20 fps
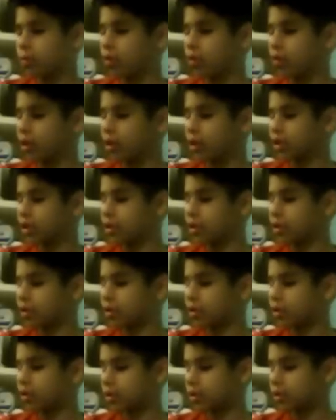More
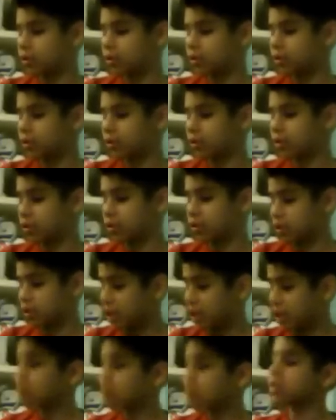tales.
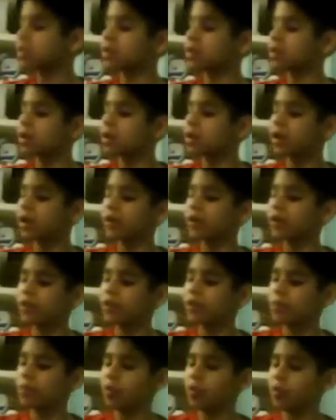Tales still give
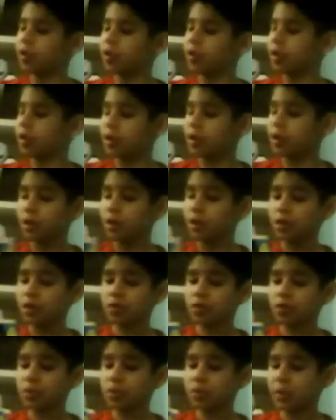you more
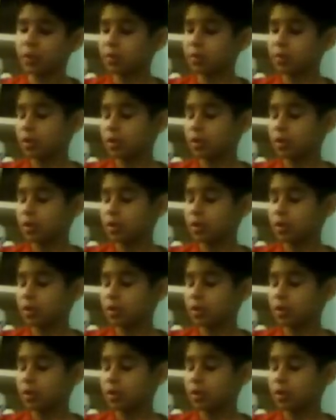goosebumps.